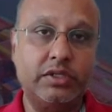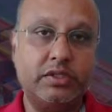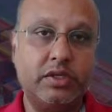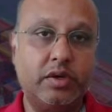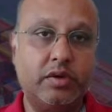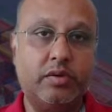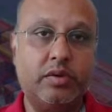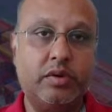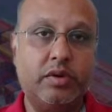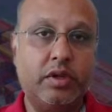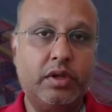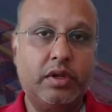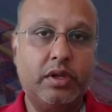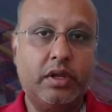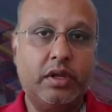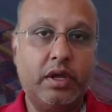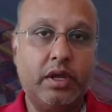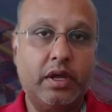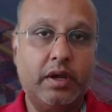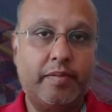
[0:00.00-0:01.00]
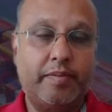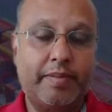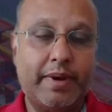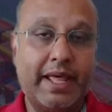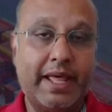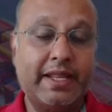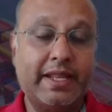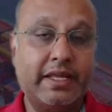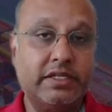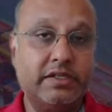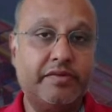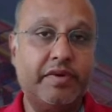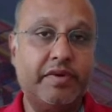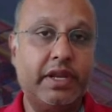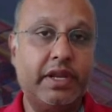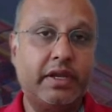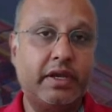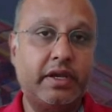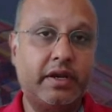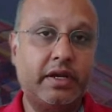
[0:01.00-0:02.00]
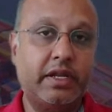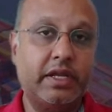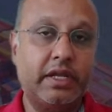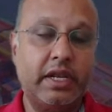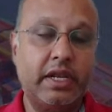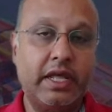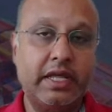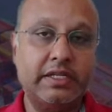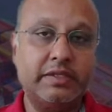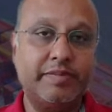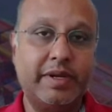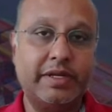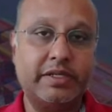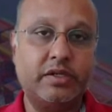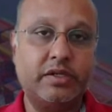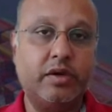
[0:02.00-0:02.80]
So planning is a very critical aspect.